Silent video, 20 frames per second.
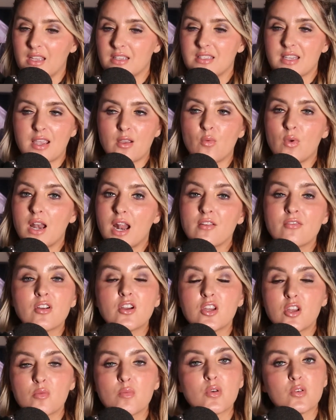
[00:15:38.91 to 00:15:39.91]
It's like
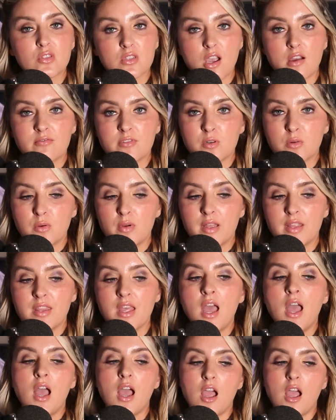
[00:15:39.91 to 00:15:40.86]
whatever you're most comfortable with,